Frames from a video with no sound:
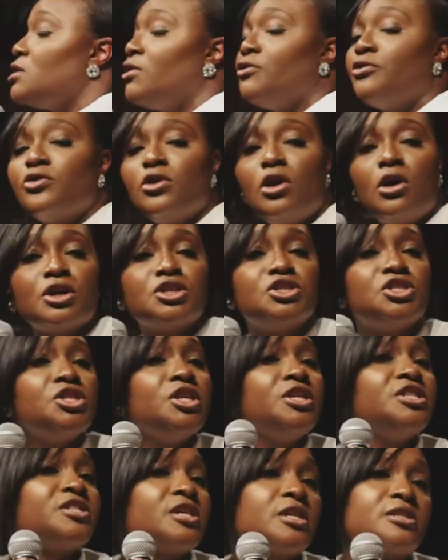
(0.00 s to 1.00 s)
to vlog
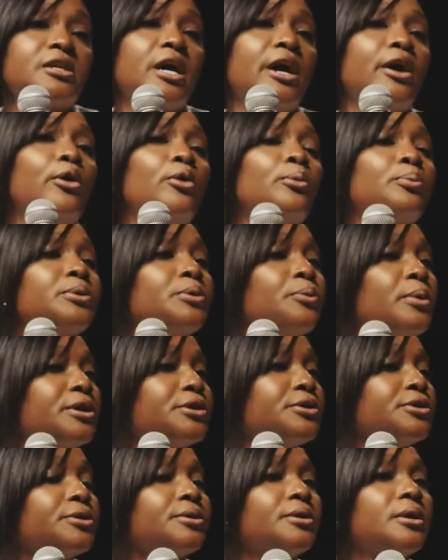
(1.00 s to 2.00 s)
Jesus, I hope it
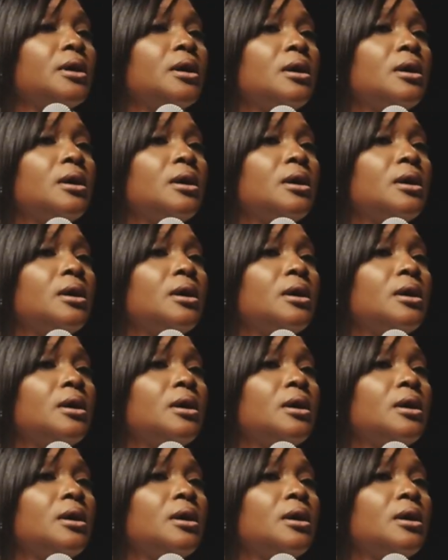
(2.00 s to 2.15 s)
weren't you.